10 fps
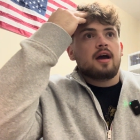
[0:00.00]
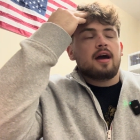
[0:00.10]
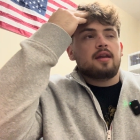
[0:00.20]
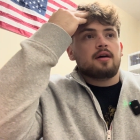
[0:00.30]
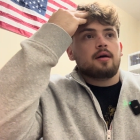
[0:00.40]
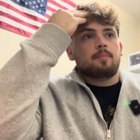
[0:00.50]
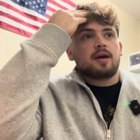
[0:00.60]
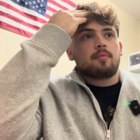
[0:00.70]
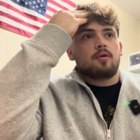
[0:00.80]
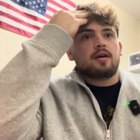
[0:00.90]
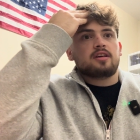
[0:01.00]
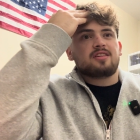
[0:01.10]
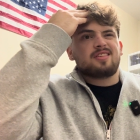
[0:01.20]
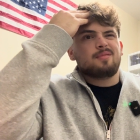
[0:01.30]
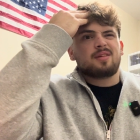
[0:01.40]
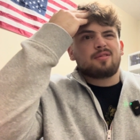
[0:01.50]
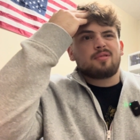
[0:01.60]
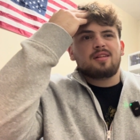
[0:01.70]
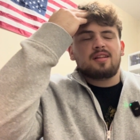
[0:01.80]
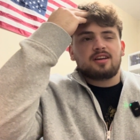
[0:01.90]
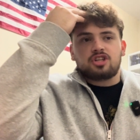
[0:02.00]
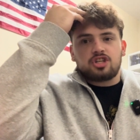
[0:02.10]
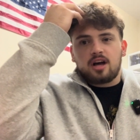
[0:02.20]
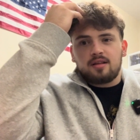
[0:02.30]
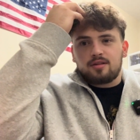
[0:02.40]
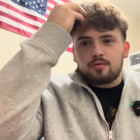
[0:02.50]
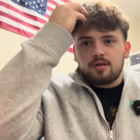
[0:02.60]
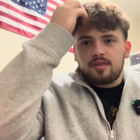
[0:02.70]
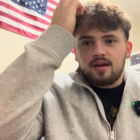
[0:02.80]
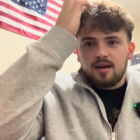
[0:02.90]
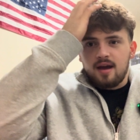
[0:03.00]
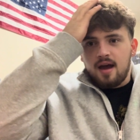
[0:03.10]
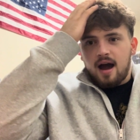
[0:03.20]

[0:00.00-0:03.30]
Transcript: and Big Boy just seems like really like jealous with it.